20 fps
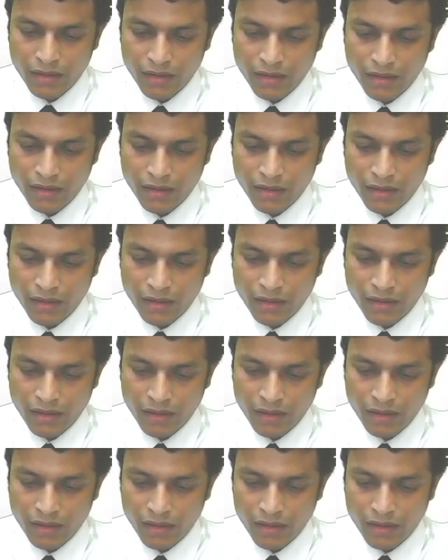
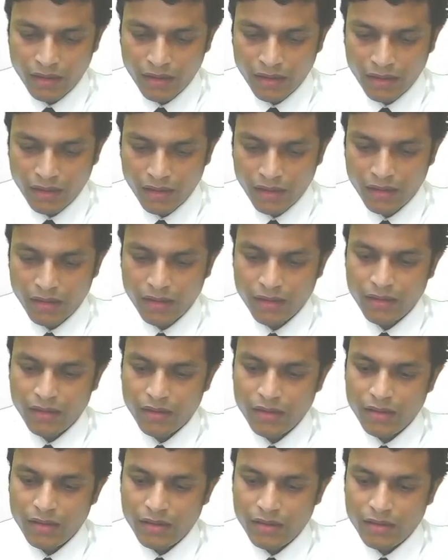
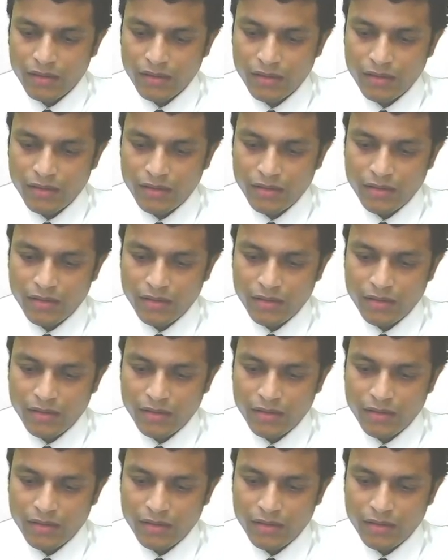(no one is talking)